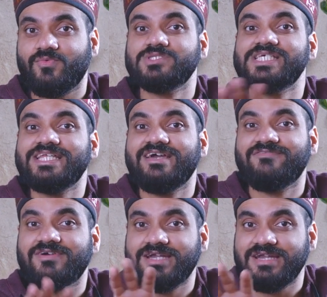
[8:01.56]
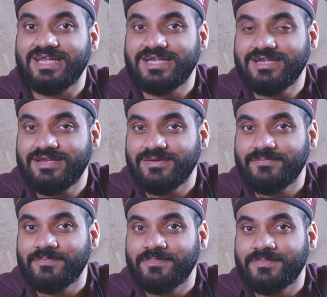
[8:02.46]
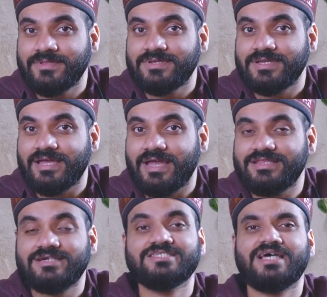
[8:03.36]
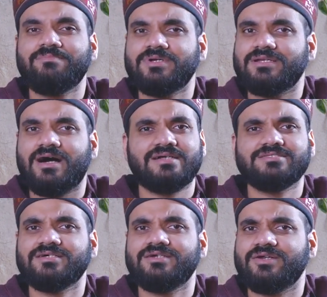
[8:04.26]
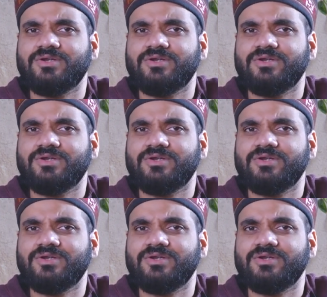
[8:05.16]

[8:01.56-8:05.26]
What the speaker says: Was any effort needed? And the disciple answered,